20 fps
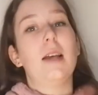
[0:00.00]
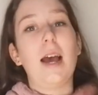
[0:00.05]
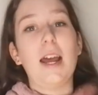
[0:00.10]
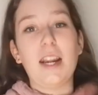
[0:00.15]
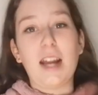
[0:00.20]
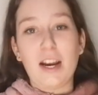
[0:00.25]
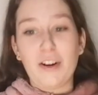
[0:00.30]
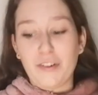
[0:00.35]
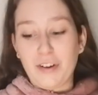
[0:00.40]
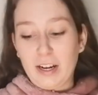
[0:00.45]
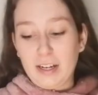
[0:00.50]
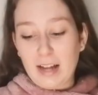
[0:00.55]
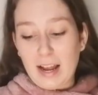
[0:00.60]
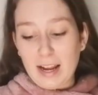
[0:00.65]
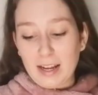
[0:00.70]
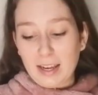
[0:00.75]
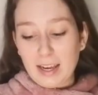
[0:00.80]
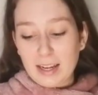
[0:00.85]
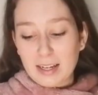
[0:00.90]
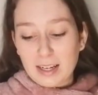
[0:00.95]
and I really
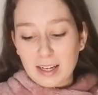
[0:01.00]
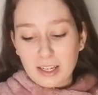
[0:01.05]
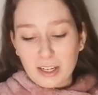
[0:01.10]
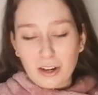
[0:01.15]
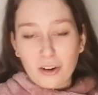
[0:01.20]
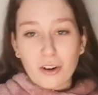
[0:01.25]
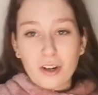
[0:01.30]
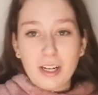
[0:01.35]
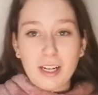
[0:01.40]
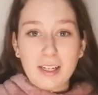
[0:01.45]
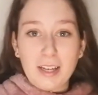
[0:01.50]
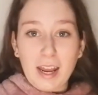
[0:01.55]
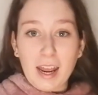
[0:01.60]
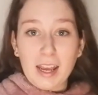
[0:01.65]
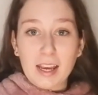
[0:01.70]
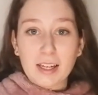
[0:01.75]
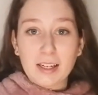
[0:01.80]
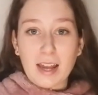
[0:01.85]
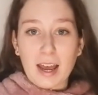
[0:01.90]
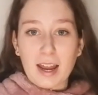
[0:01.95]
like it. The only
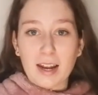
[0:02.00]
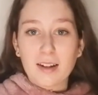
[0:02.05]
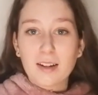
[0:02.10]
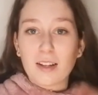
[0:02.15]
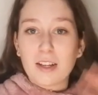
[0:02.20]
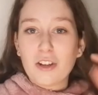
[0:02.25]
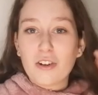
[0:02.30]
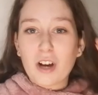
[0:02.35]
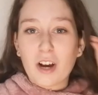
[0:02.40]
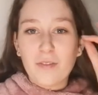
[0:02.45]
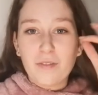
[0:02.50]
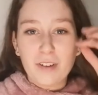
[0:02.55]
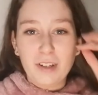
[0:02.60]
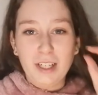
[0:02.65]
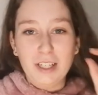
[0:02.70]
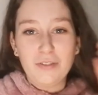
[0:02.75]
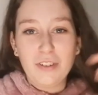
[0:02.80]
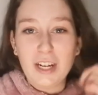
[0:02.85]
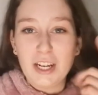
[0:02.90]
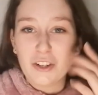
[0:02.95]
thing that you can't
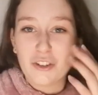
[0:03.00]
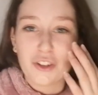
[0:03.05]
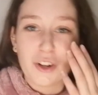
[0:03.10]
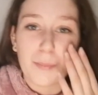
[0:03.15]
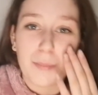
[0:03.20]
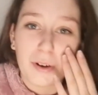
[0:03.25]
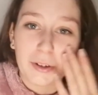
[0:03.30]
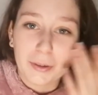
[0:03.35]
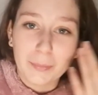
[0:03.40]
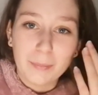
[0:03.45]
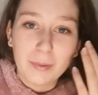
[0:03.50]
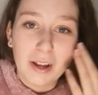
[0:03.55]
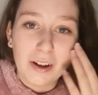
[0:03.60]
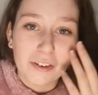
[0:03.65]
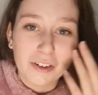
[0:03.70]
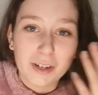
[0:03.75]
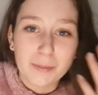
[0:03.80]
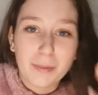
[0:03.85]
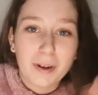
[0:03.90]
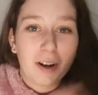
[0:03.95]
really reach the bottom
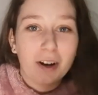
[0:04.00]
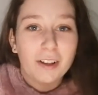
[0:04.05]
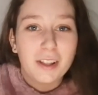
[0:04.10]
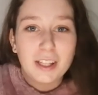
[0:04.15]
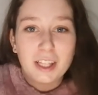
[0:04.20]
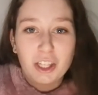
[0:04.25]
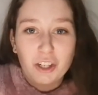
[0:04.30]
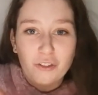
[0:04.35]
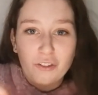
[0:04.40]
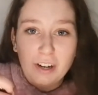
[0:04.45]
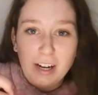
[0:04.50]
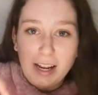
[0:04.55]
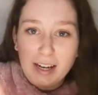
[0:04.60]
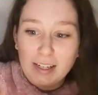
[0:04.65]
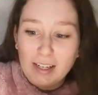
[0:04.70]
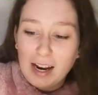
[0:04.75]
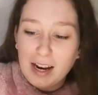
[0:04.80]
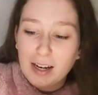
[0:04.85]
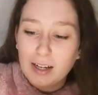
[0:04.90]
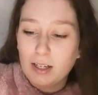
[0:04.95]
lashes because it's really
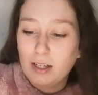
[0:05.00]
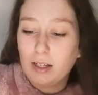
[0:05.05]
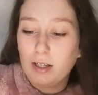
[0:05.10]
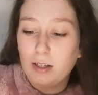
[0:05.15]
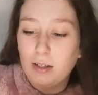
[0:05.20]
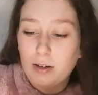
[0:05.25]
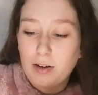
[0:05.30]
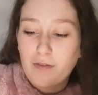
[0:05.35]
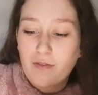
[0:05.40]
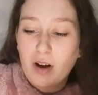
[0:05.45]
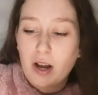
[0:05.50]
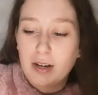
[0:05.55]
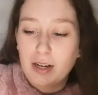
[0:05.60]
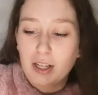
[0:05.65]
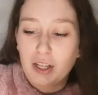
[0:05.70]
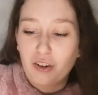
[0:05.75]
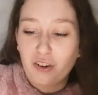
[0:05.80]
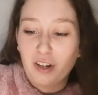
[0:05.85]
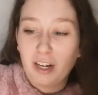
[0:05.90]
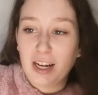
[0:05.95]
thick, the
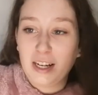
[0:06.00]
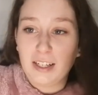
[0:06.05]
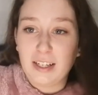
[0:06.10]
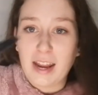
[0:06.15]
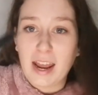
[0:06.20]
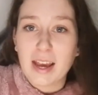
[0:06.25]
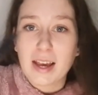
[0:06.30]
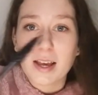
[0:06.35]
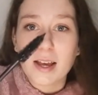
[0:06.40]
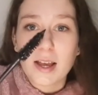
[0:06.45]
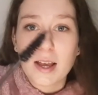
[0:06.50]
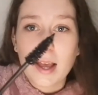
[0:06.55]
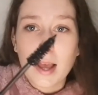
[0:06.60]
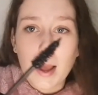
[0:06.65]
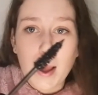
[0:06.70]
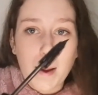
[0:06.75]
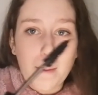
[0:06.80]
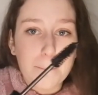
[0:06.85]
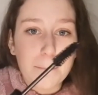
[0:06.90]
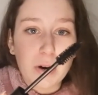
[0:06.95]
band is really thick,
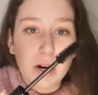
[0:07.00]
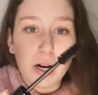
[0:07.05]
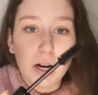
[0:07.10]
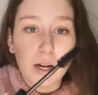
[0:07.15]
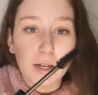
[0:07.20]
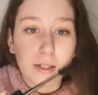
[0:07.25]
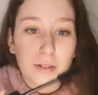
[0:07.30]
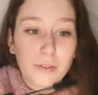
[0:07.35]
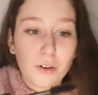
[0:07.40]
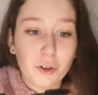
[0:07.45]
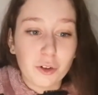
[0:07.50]
but